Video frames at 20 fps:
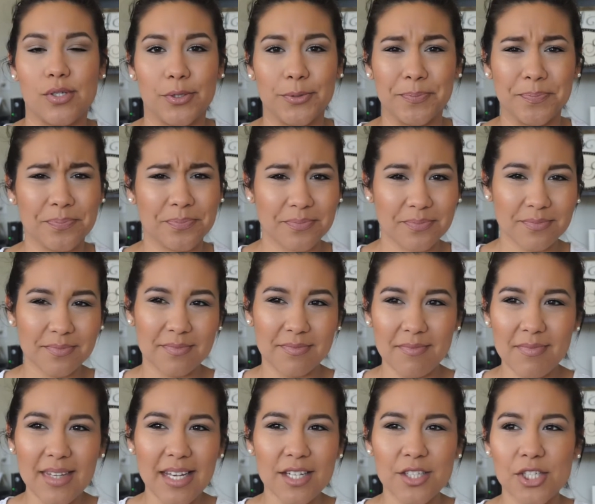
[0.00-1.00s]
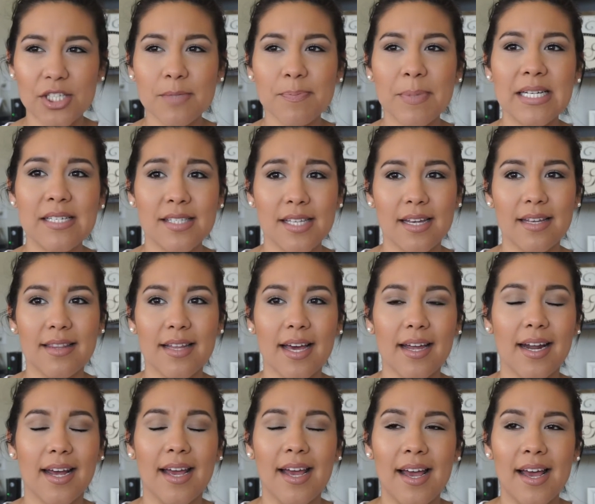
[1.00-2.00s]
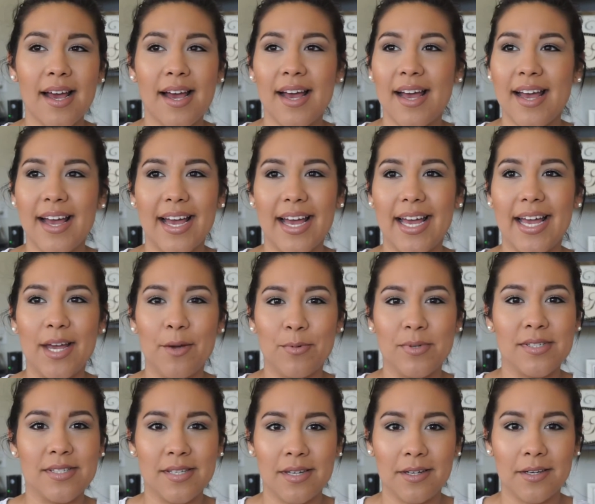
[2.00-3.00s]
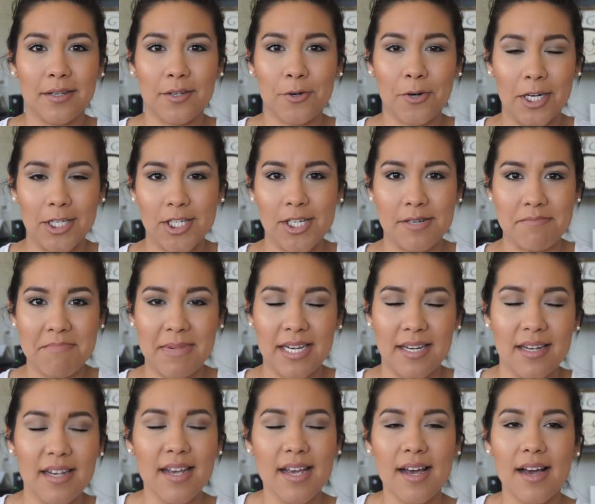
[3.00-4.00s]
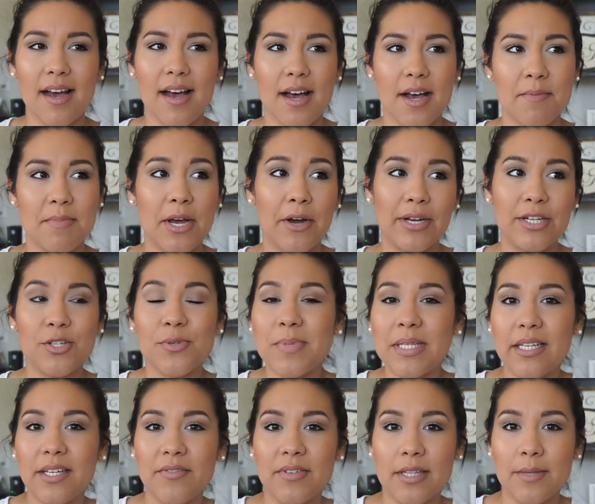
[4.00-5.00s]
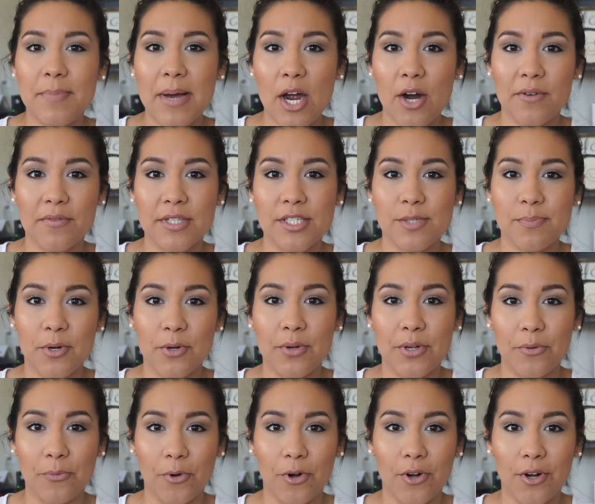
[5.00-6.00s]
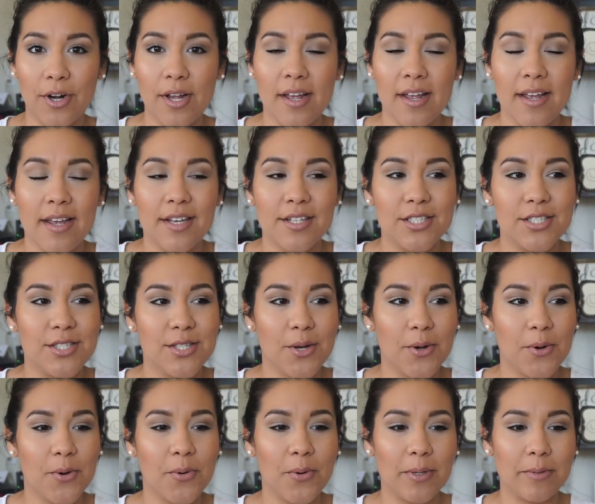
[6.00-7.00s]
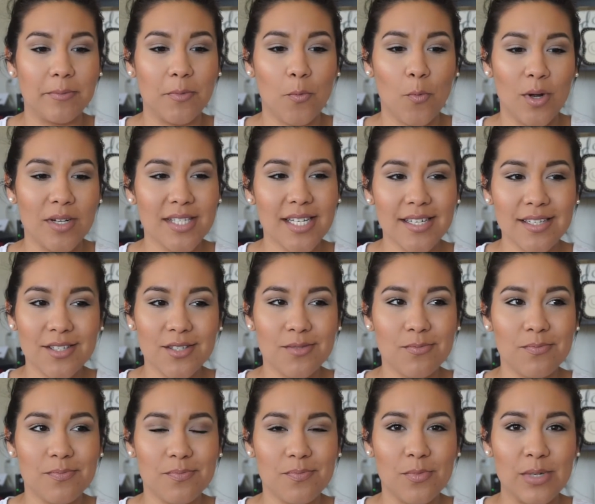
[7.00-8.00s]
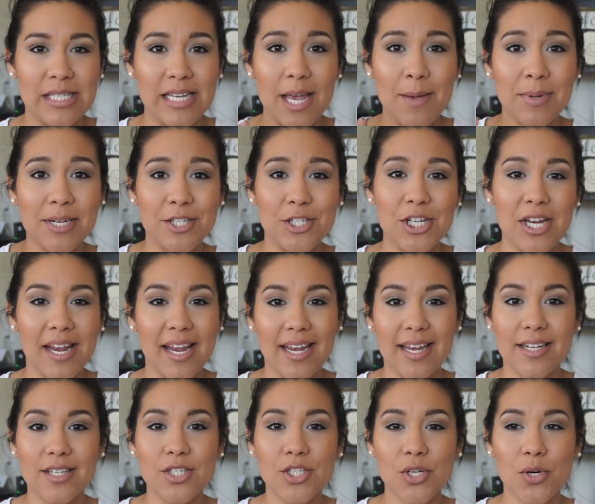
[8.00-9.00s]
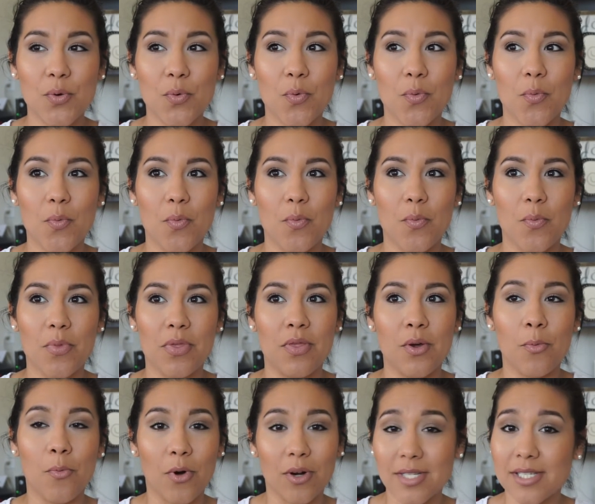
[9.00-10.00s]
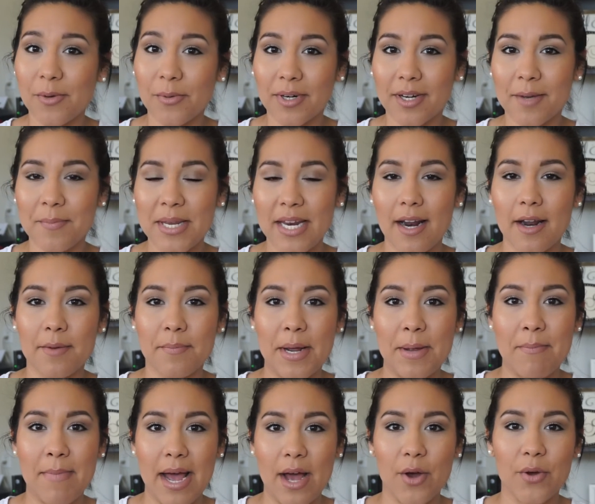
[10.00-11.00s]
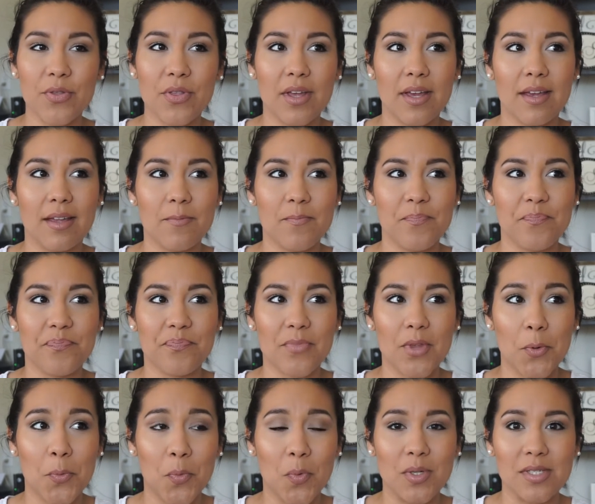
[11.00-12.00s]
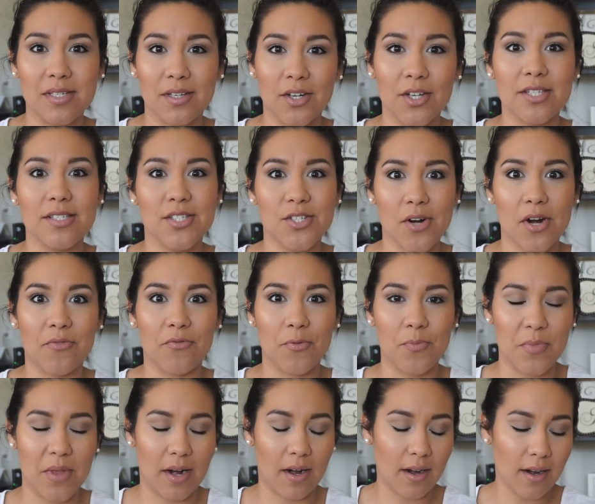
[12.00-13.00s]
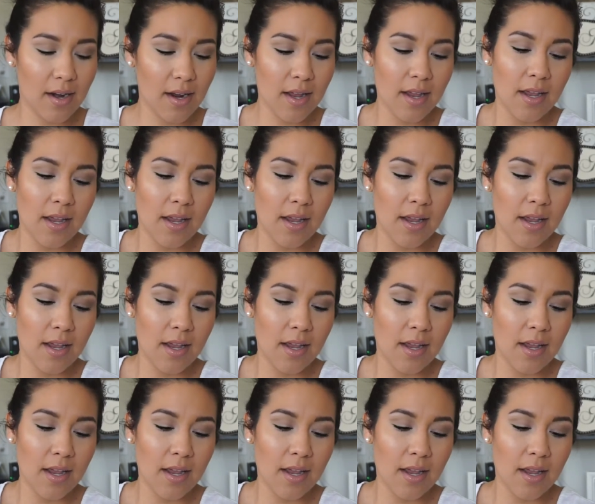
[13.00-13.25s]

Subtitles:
So just by saying that, it was crutching me. Now I do believe in the power of the spoken word. So once I was able to change the words that were coming out of my mouth, it was a good start from there.